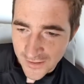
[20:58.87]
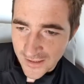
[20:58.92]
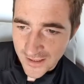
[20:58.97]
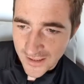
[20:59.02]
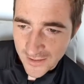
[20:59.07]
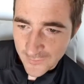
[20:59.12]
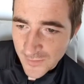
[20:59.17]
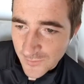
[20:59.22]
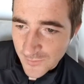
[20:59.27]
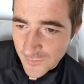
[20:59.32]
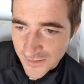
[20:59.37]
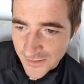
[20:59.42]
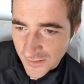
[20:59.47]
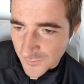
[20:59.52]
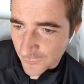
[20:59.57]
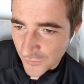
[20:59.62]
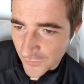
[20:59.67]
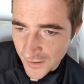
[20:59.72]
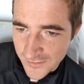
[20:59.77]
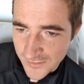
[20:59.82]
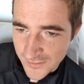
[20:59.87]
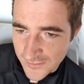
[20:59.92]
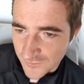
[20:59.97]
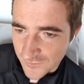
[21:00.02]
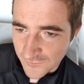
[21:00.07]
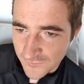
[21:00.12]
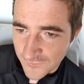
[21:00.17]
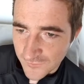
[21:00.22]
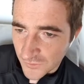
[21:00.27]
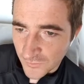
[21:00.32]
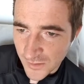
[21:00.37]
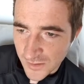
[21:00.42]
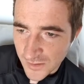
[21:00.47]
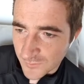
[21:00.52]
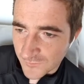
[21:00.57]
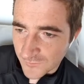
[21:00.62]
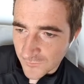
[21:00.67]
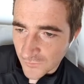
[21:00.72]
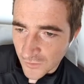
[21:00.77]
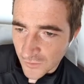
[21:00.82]
And me and my dad's practicing a few weeks
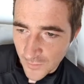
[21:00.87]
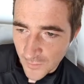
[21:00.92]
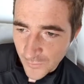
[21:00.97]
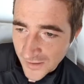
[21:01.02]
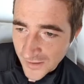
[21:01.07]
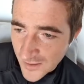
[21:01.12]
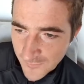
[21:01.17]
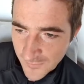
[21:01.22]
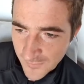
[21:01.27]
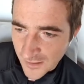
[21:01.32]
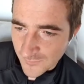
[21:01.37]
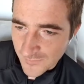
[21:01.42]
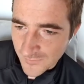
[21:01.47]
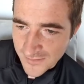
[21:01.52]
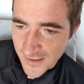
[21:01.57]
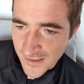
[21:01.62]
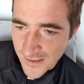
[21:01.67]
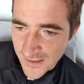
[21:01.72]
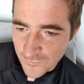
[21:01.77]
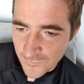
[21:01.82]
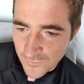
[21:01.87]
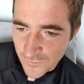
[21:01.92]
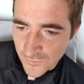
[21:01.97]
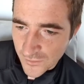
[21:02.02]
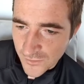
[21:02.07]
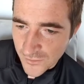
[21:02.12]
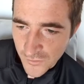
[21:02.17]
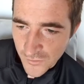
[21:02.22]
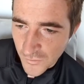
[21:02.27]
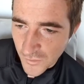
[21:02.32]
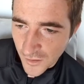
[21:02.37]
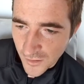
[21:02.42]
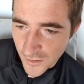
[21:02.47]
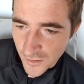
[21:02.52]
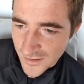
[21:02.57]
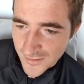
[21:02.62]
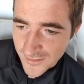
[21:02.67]
before, and we kept making mistakes. I was like, do you know what?